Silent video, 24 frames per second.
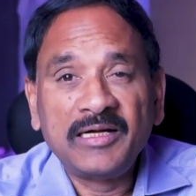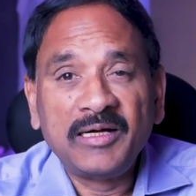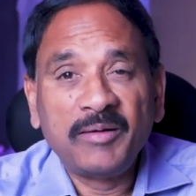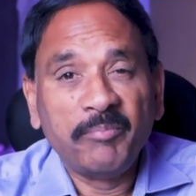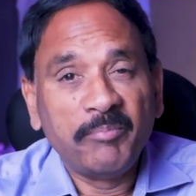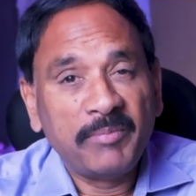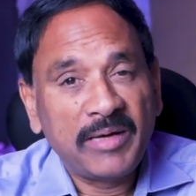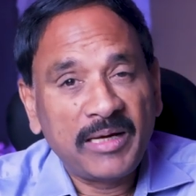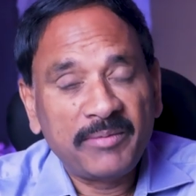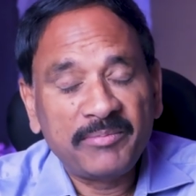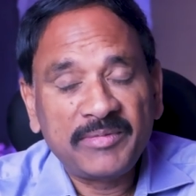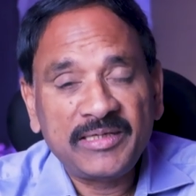
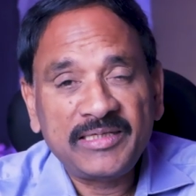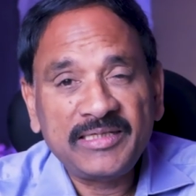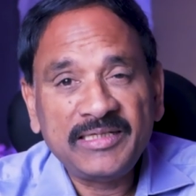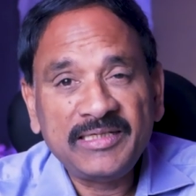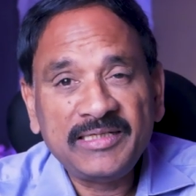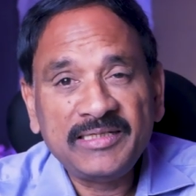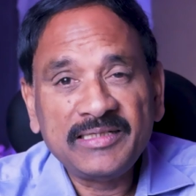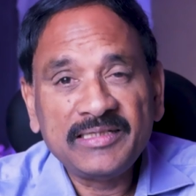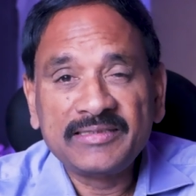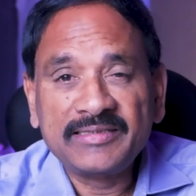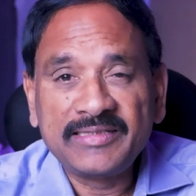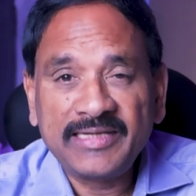
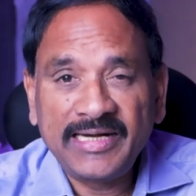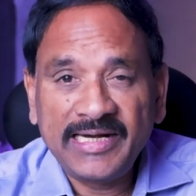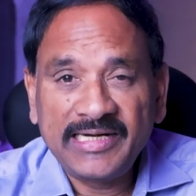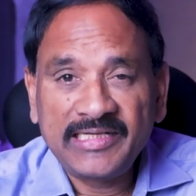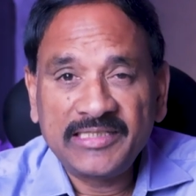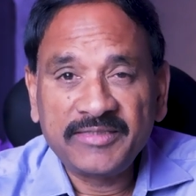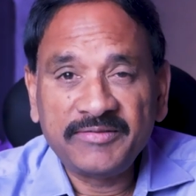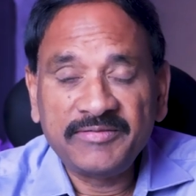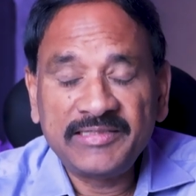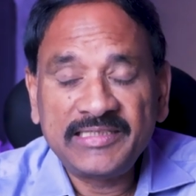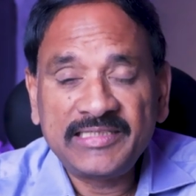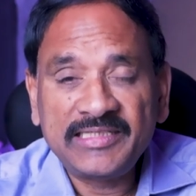memory,
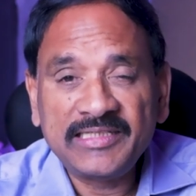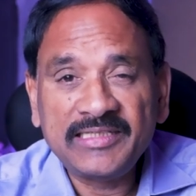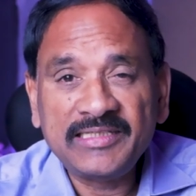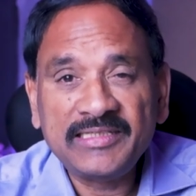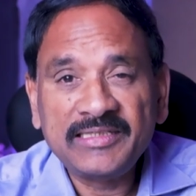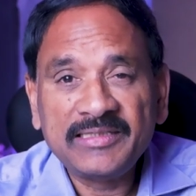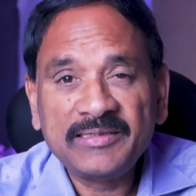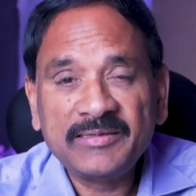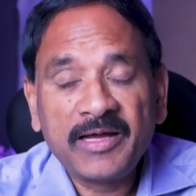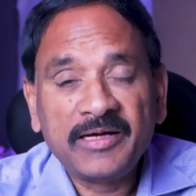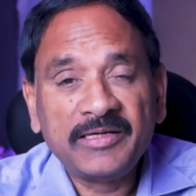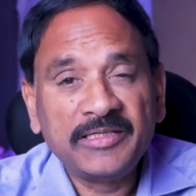creativity,
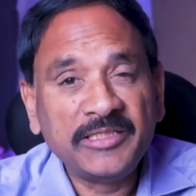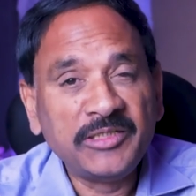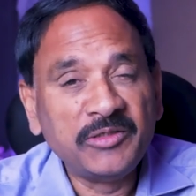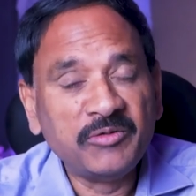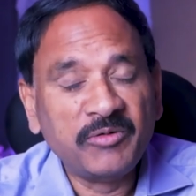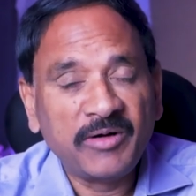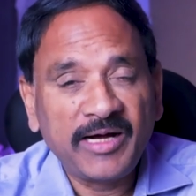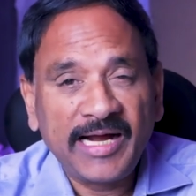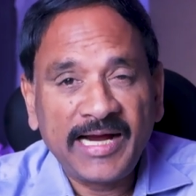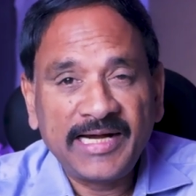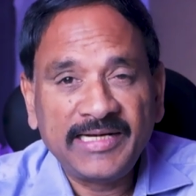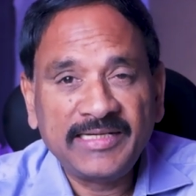
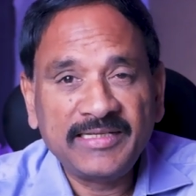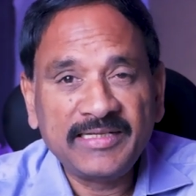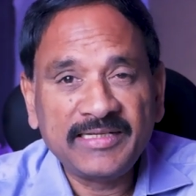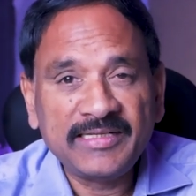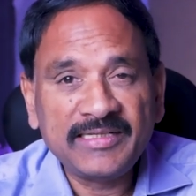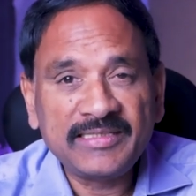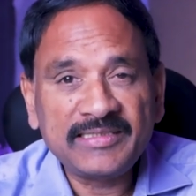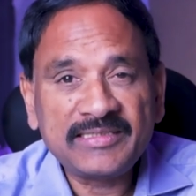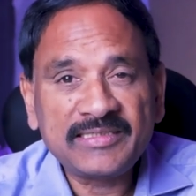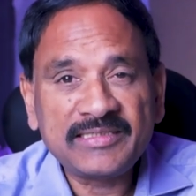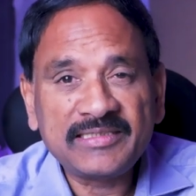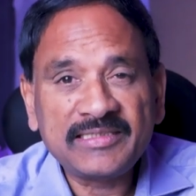new
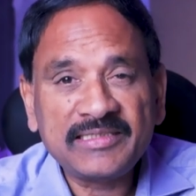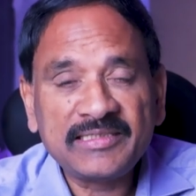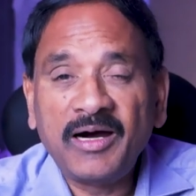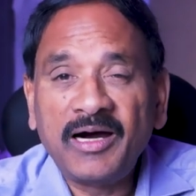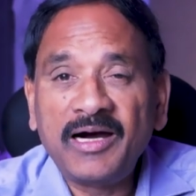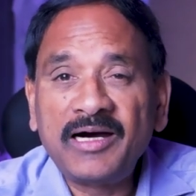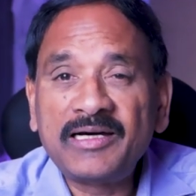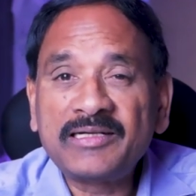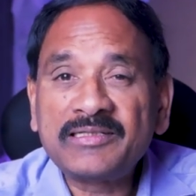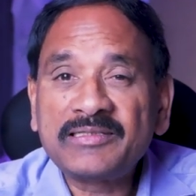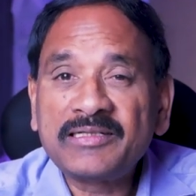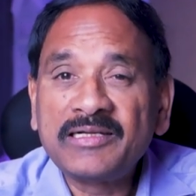ideas,
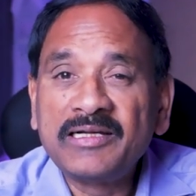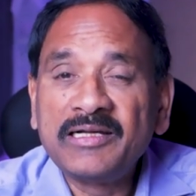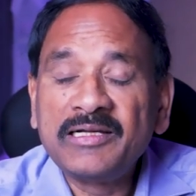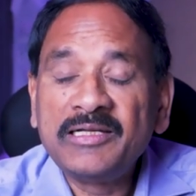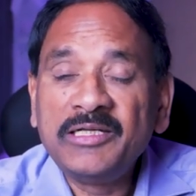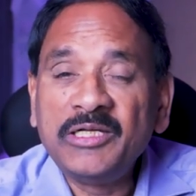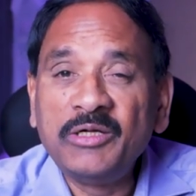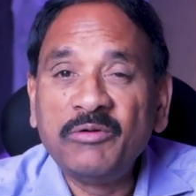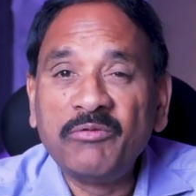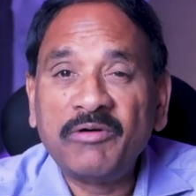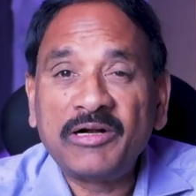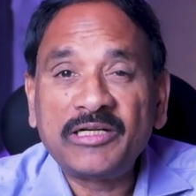or
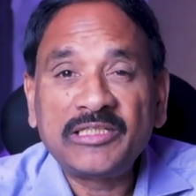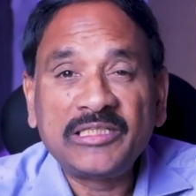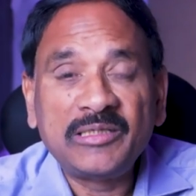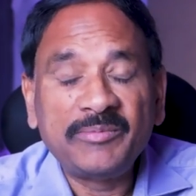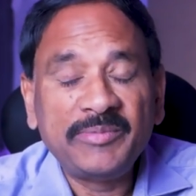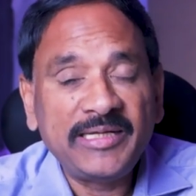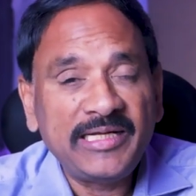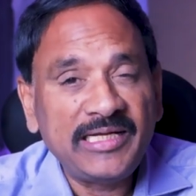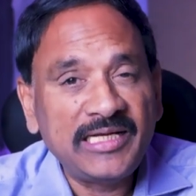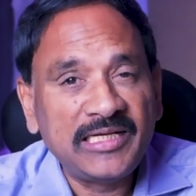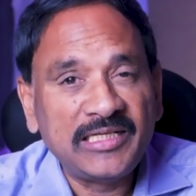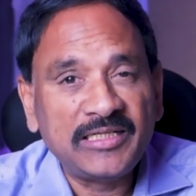you want to
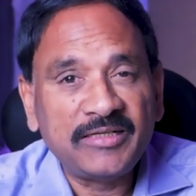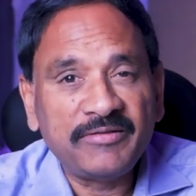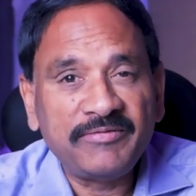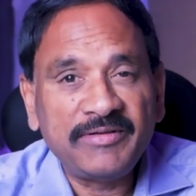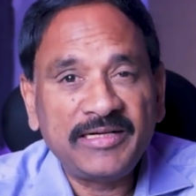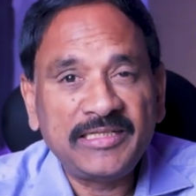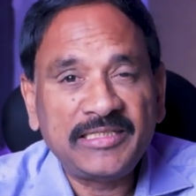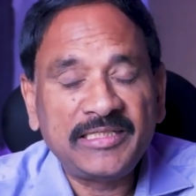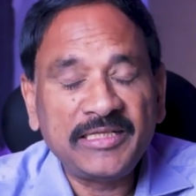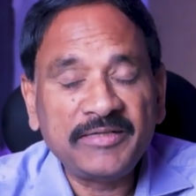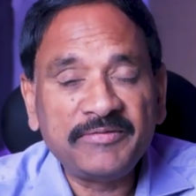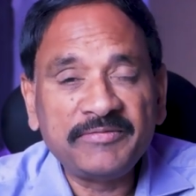be
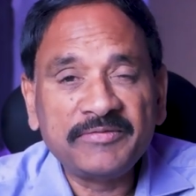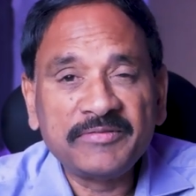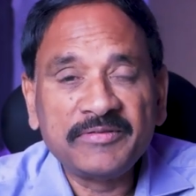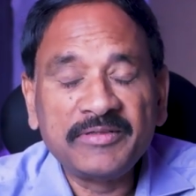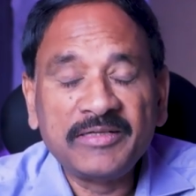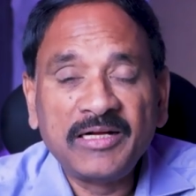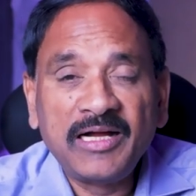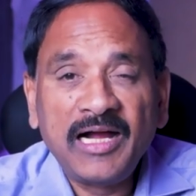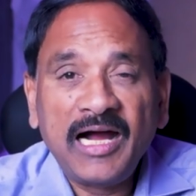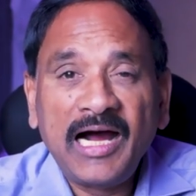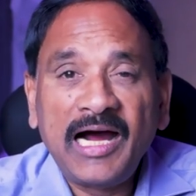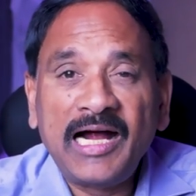innovative
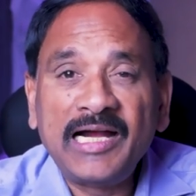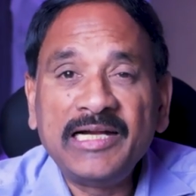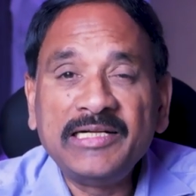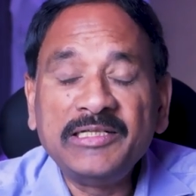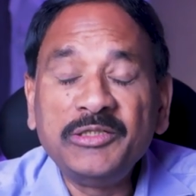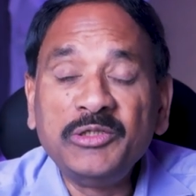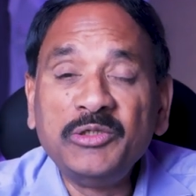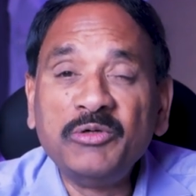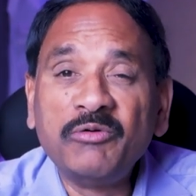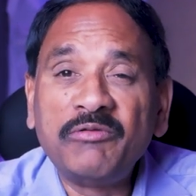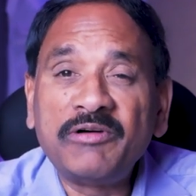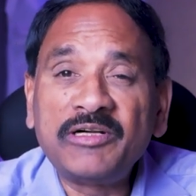
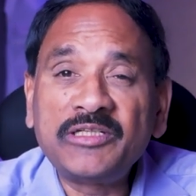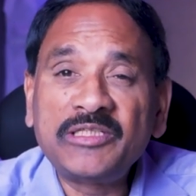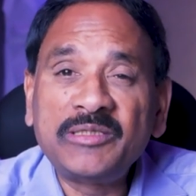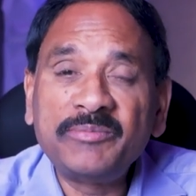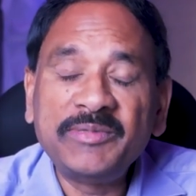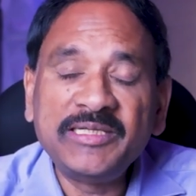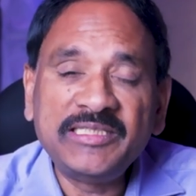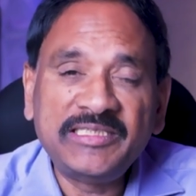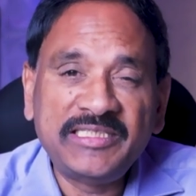and you want to be